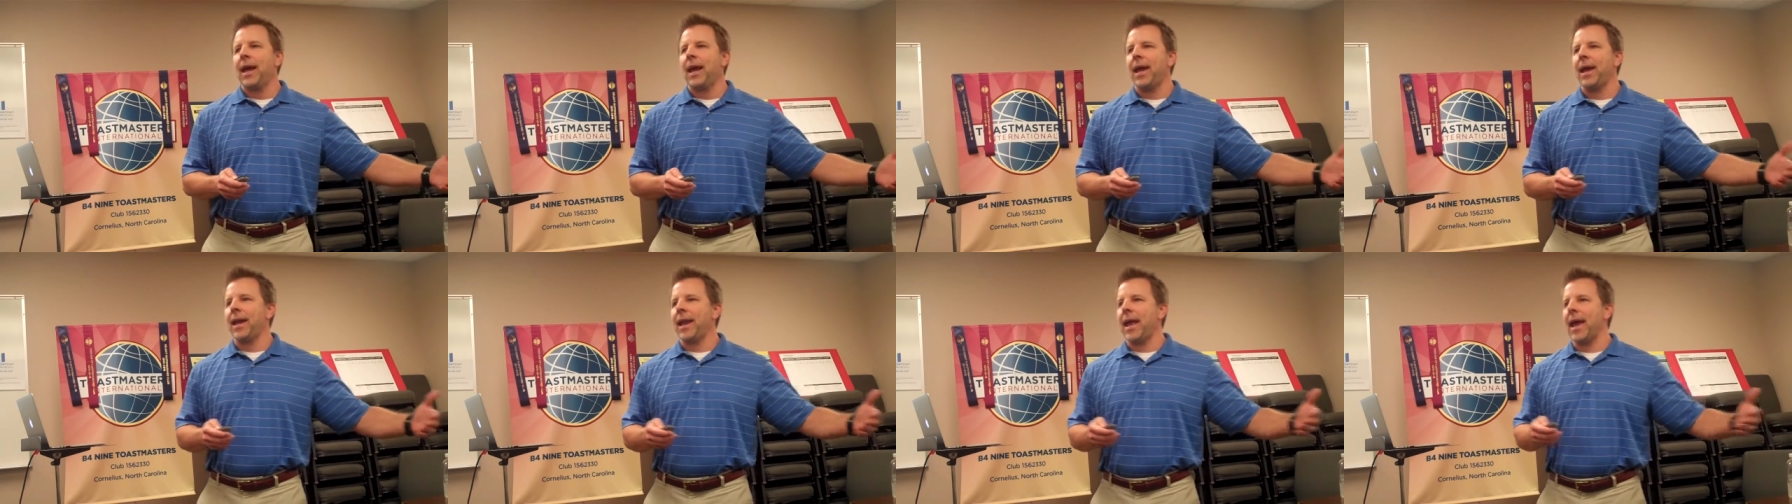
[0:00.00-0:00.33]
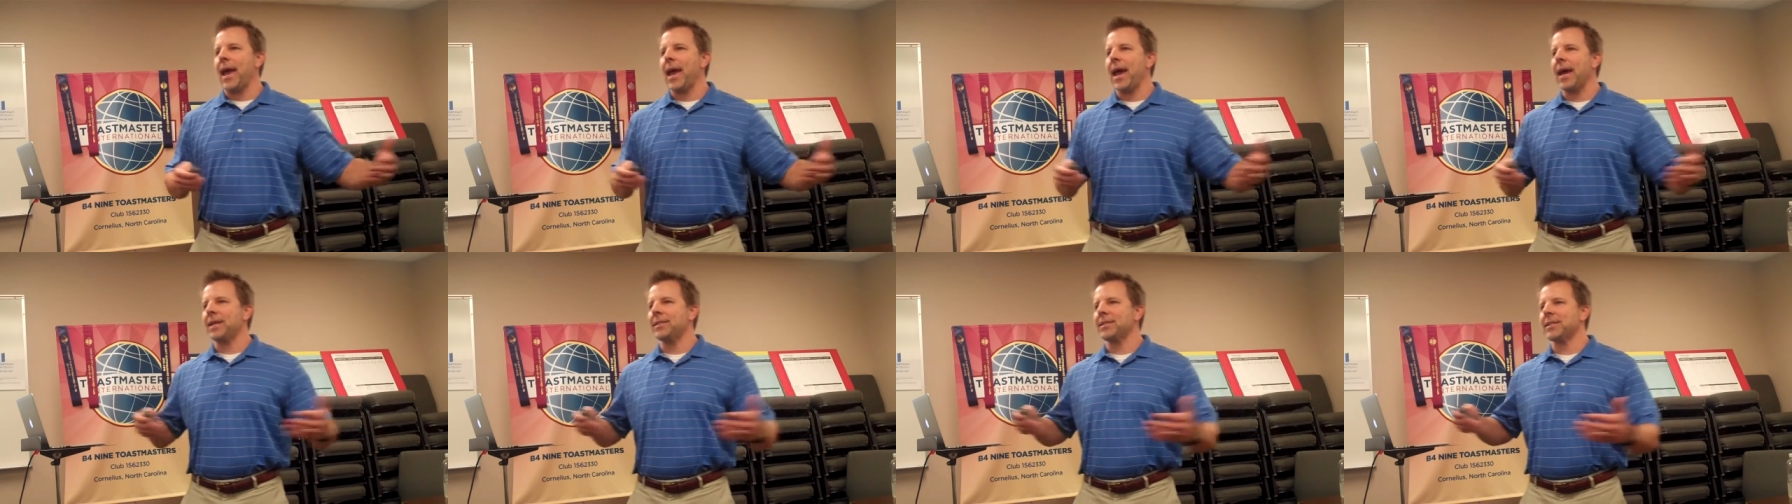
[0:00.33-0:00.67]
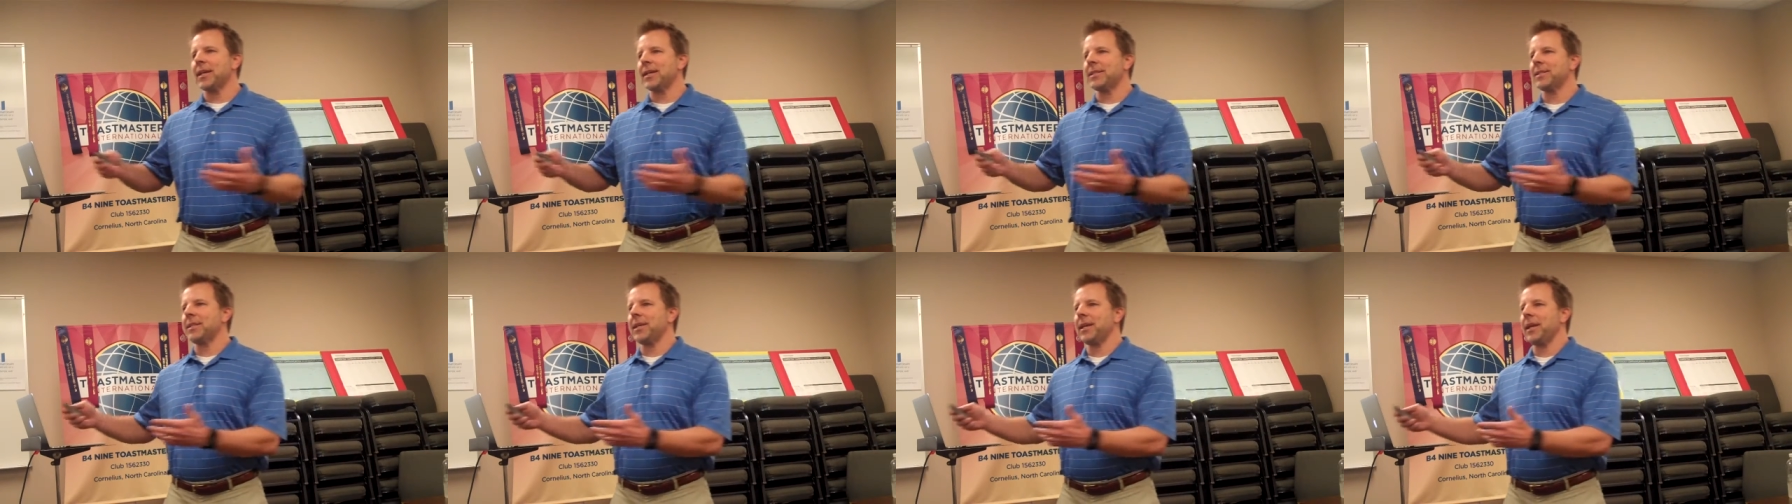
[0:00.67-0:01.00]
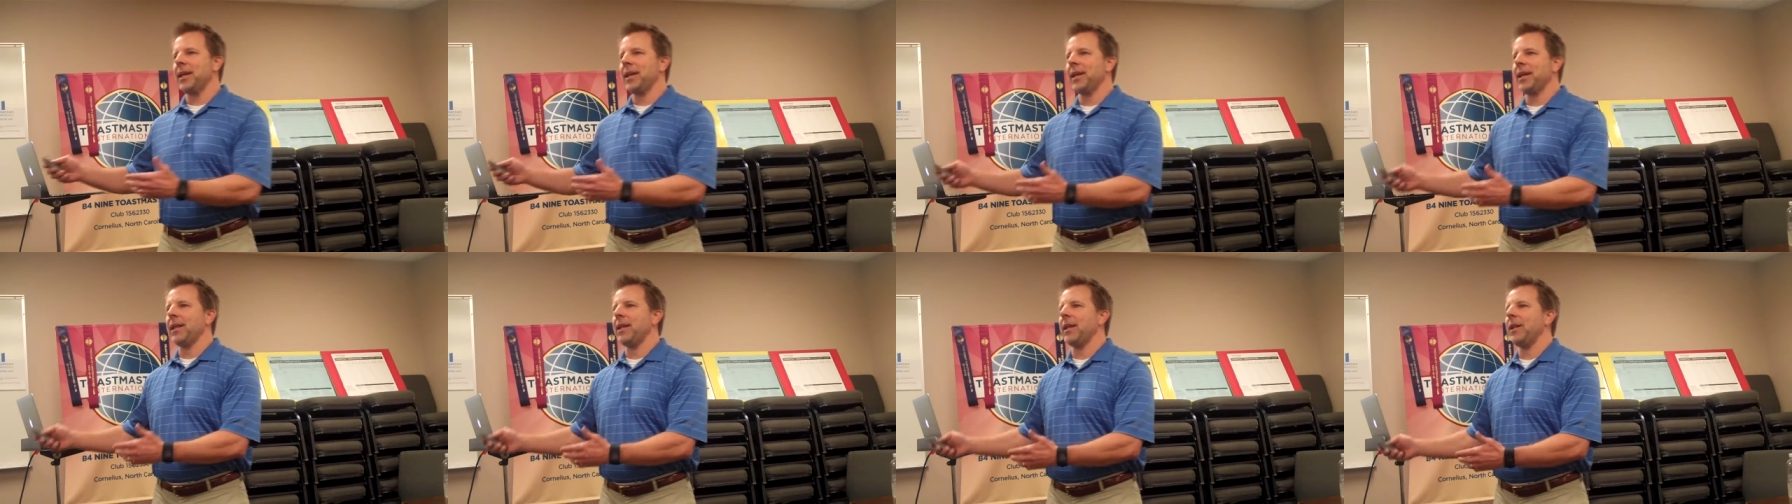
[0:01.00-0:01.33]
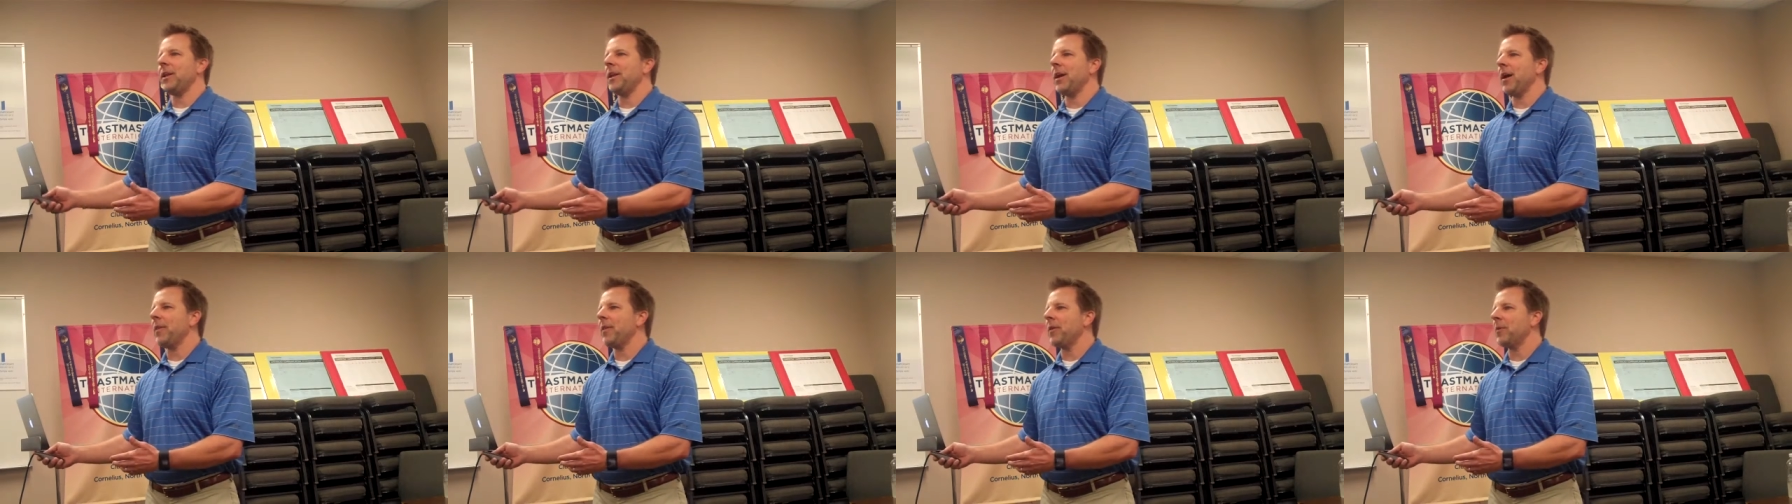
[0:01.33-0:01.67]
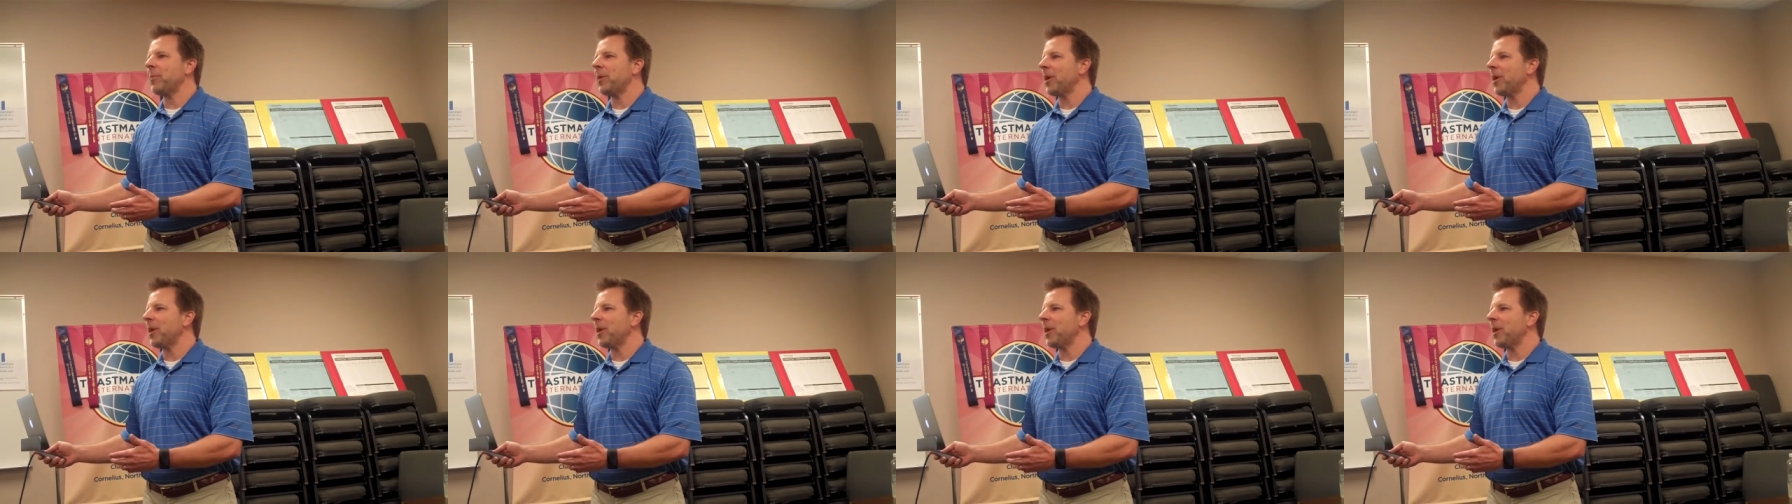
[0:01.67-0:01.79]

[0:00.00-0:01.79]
and accessing it in another,